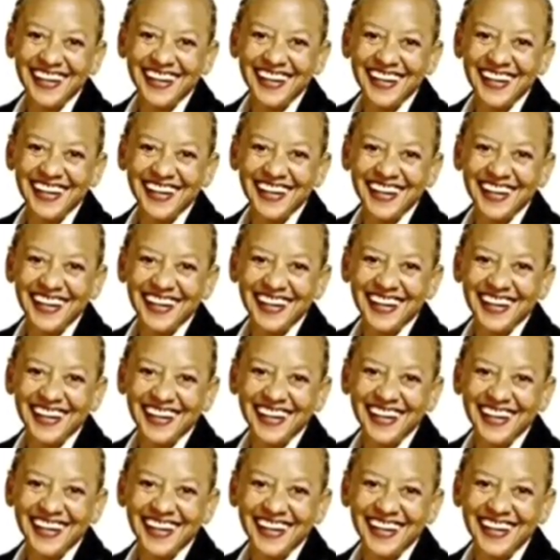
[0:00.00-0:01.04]
on.
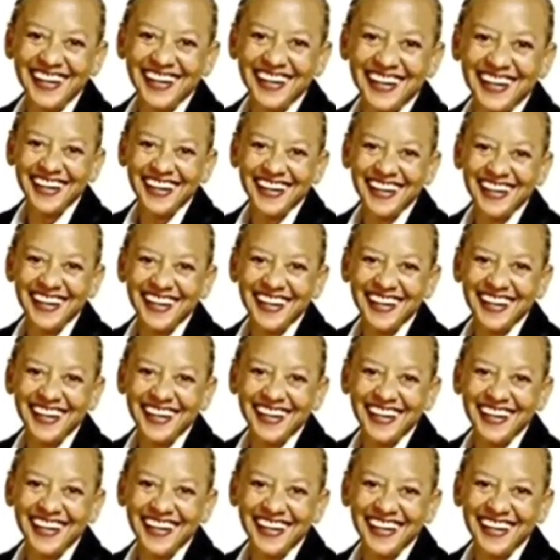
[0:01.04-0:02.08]
My
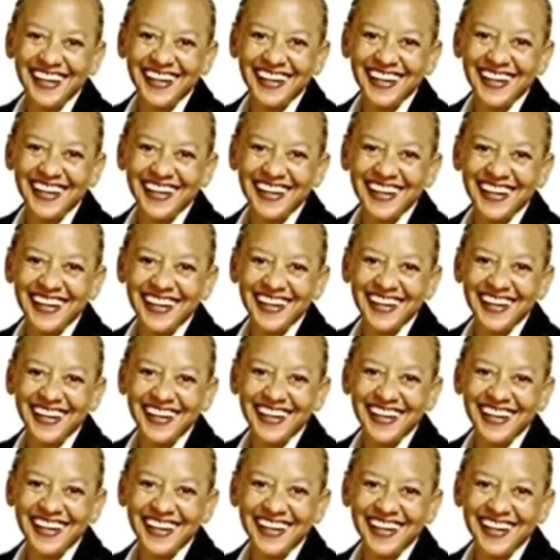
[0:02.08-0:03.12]
son Noah
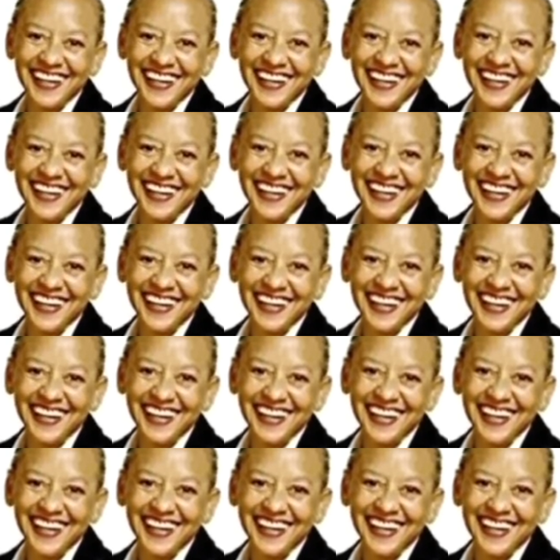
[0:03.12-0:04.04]
built a new ark,